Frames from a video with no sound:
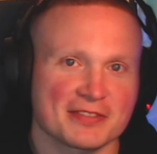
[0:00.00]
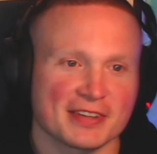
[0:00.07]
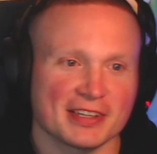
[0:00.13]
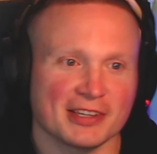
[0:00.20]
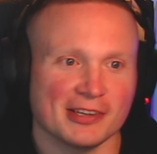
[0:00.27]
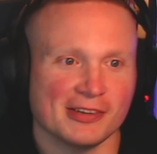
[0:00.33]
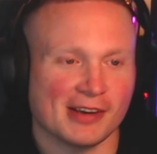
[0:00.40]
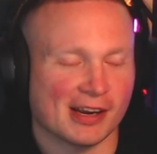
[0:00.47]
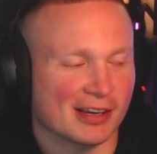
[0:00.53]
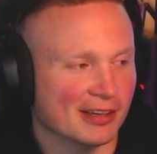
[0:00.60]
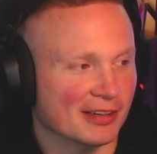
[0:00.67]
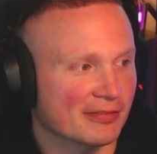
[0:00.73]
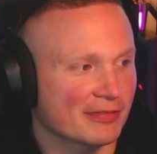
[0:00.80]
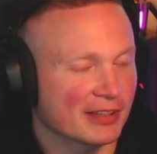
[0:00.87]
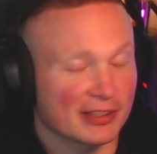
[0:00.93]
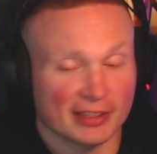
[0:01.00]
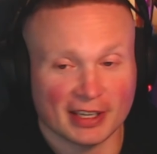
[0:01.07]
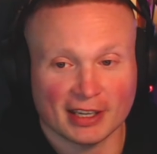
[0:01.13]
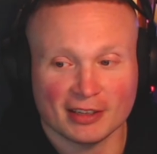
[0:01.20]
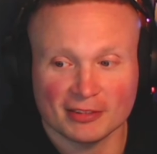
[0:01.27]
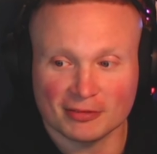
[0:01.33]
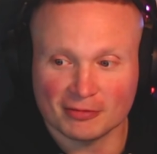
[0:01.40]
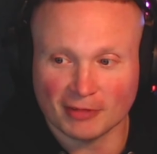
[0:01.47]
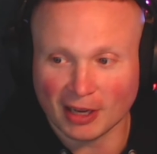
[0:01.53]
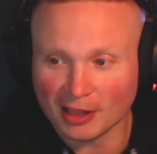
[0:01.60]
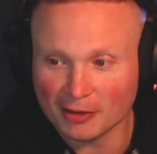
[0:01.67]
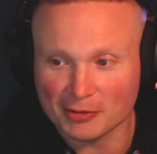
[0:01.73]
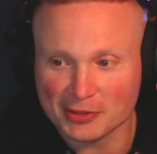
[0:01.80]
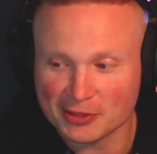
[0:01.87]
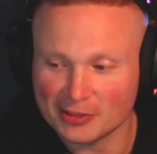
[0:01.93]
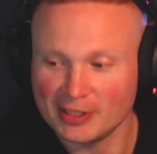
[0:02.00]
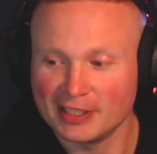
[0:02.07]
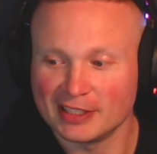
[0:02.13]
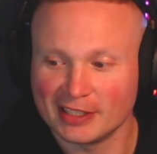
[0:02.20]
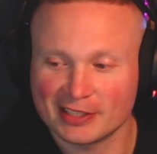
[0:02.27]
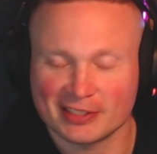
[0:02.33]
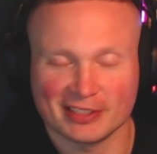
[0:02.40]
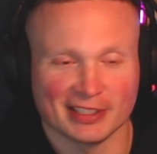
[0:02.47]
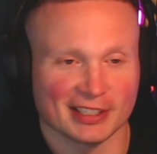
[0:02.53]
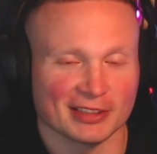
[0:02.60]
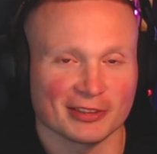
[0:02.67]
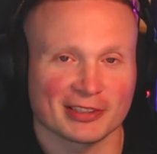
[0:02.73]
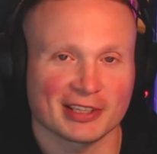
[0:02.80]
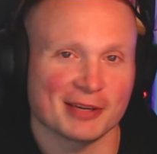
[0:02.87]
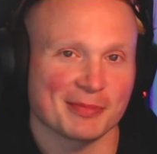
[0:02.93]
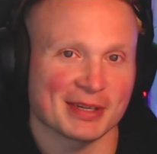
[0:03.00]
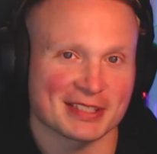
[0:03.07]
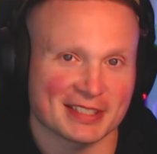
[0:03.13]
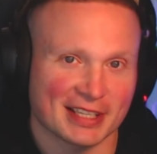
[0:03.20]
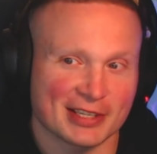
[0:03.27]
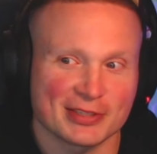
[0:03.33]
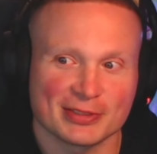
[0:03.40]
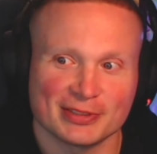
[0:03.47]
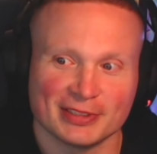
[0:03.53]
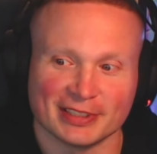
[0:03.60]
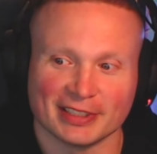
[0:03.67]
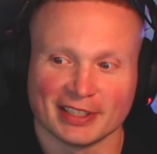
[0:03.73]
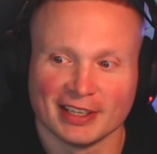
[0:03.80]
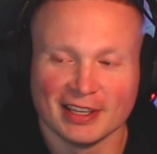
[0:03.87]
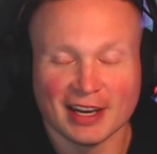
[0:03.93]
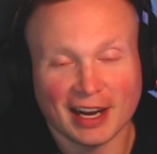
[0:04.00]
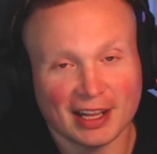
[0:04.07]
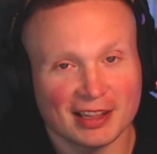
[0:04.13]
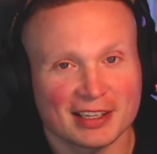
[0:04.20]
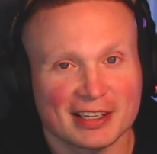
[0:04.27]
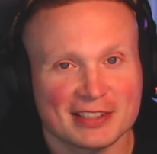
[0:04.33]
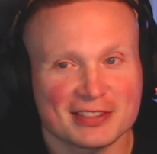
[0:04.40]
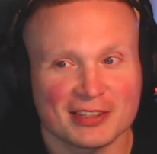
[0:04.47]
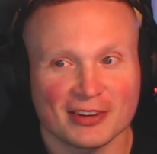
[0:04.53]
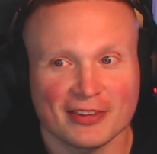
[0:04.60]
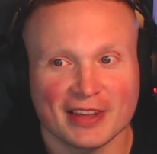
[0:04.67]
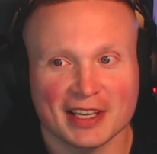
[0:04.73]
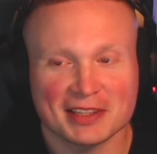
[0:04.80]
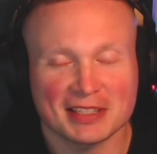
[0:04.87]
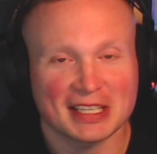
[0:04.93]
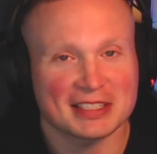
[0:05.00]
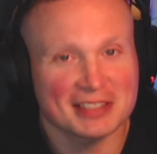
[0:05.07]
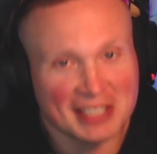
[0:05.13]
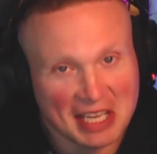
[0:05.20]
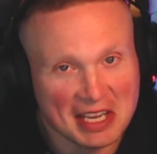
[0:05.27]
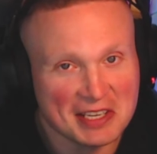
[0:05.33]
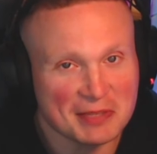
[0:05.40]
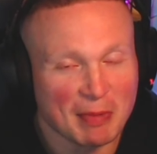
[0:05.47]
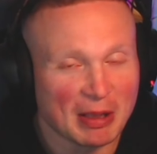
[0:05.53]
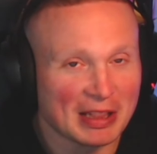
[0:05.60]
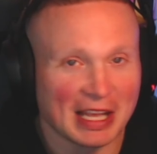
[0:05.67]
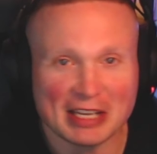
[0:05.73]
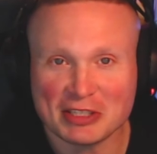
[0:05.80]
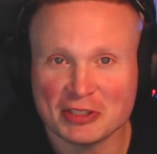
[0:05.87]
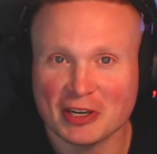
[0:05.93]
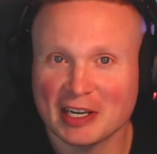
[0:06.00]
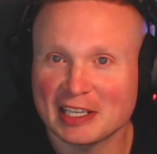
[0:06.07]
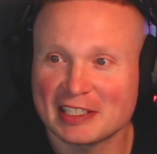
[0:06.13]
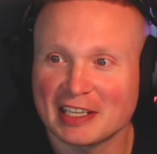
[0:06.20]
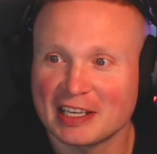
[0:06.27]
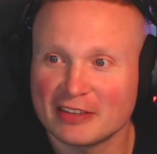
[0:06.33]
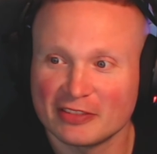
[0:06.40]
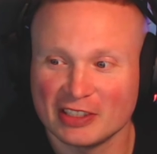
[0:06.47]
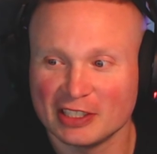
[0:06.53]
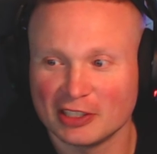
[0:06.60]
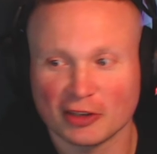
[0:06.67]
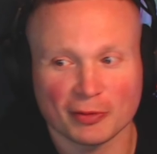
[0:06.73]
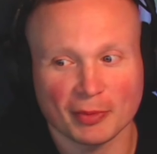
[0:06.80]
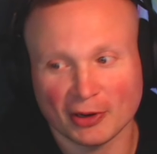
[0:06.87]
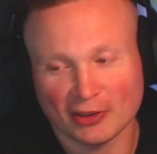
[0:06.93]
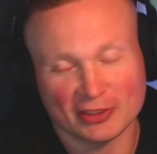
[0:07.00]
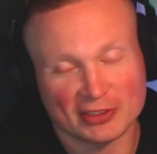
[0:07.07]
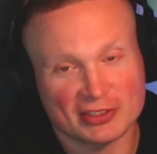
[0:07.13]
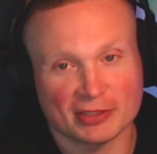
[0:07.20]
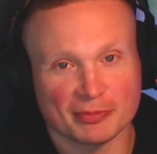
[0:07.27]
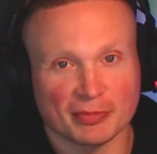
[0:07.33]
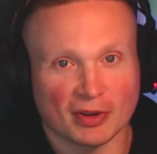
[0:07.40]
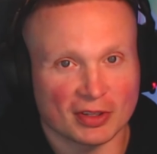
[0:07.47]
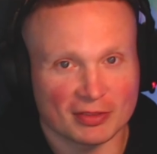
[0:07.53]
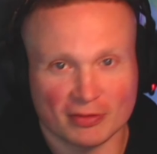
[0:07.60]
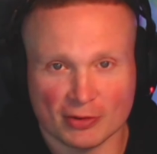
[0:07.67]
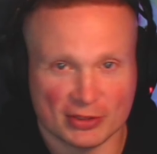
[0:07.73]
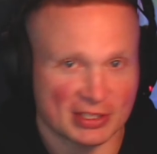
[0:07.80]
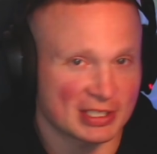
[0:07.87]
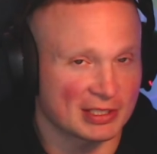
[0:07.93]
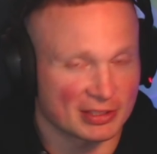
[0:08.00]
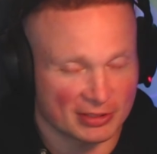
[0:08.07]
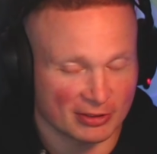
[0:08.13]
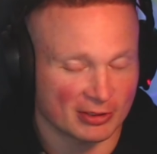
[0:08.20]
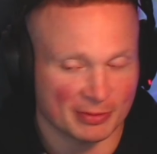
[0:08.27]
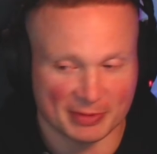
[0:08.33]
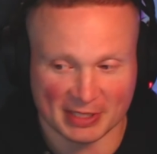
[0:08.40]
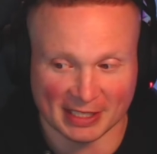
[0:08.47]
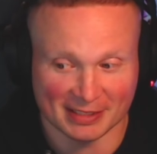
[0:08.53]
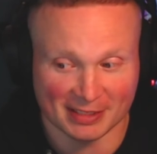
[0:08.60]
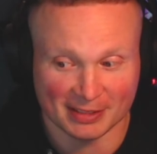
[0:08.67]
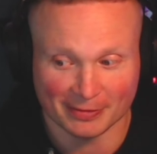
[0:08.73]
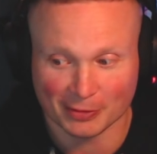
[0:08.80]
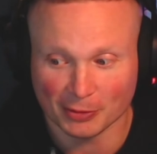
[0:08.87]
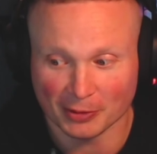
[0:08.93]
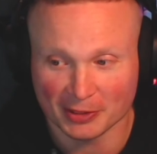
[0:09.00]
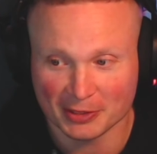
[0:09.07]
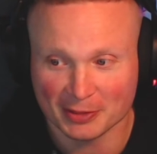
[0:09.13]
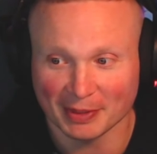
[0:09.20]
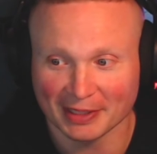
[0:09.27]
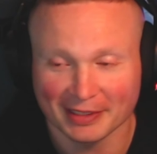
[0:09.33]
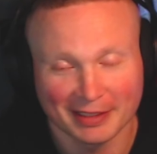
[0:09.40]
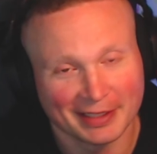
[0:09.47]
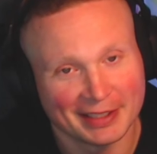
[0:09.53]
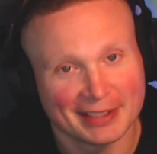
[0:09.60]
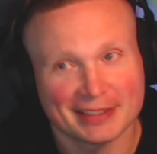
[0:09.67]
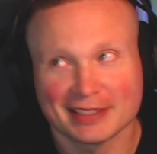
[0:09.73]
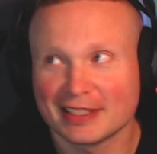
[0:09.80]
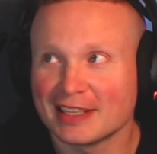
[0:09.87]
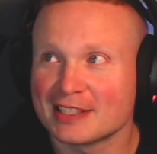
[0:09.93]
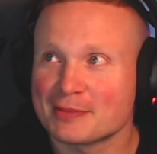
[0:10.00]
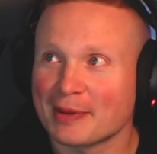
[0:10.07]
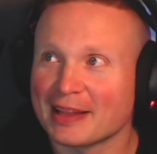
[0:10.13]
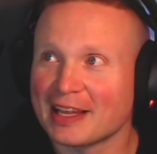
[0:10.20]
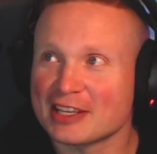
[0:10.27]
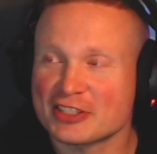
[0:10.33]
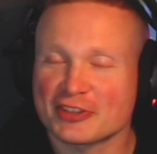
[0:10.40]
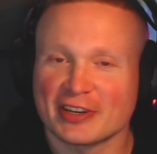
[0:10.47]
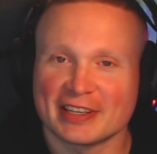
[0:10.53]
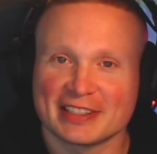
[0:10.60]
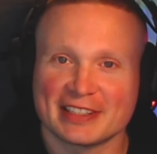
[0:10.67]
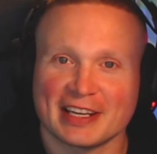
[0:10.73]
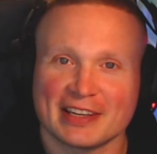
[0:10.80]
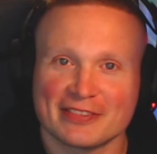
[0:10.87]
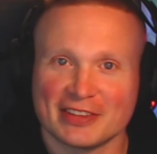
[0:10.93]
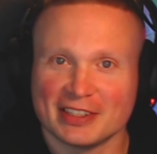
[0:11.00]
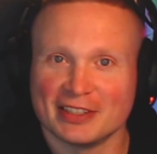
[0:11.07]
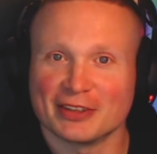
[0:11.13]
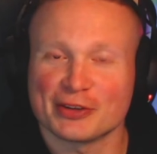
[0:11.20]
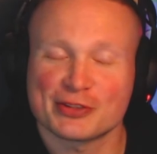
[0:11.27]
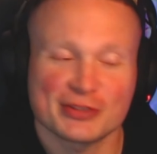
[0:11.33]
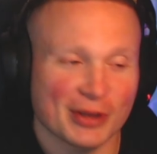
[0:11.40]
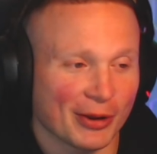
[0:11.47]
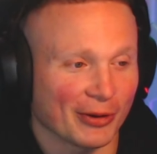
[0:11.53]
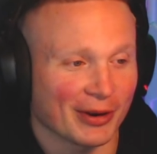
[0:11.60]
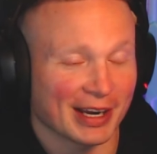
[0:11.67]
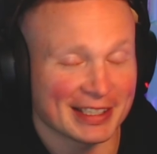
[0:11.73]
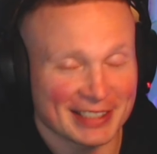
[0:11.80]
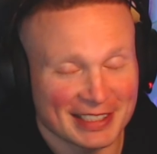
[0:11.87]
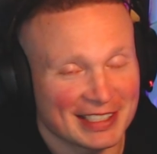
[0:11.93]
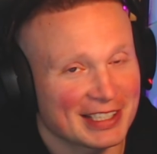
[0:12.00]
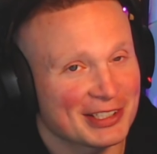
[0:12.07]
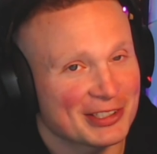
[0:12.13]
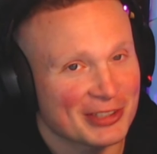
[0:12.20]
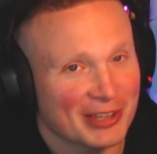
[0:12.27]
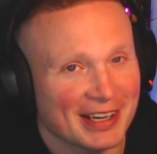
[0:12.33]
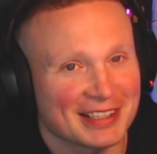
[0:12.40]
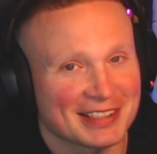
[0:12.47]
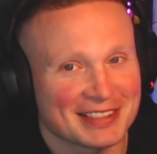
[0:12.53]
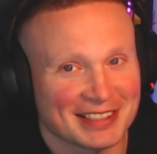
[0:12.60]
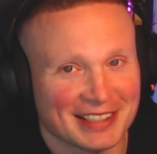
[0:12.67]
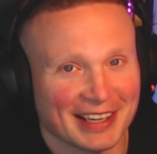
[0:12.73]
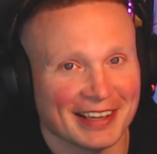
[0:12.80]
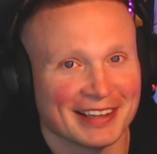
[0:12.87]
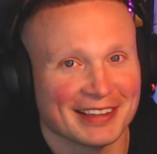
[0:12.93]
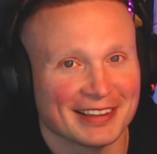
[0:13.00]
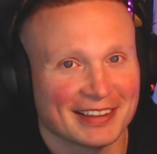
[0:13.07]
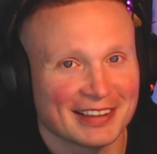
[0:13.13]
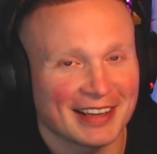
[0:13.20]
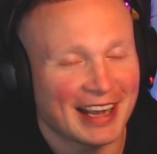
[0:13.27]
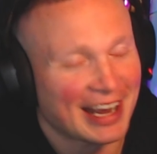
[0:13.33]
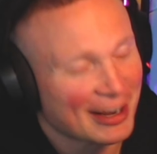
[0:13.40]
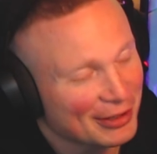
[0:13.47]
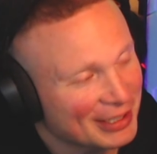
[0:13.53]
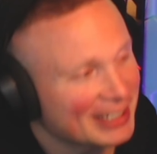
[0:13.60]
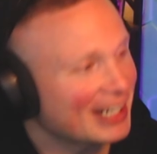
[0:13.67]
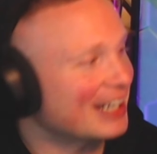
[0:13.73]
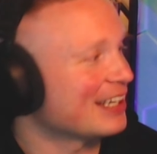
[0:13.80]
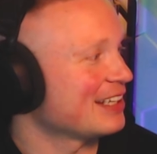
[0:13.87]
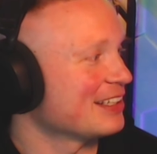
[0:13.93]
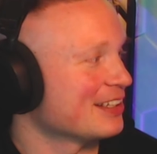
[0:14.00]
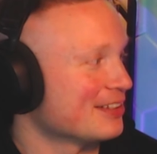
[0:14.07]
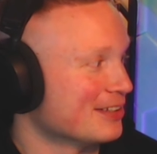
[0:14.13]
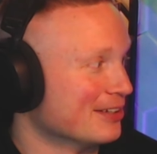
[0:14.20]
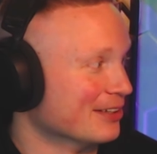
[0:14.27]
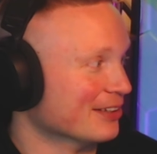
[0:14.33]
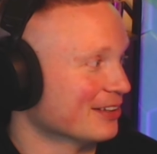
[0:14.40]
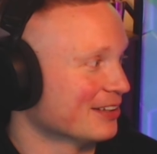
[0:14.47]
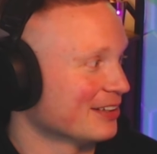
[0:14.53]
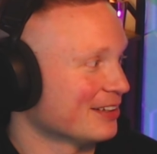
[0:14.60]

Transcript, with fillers: video, I figured out while I was trading yesterday, looking at my schedule and holidays and all that, that today is my last trading day of the year, barring some unforeseen circumstances, of course, but today is my last trading day of the year. So I did get a trade in today. How did I end the year?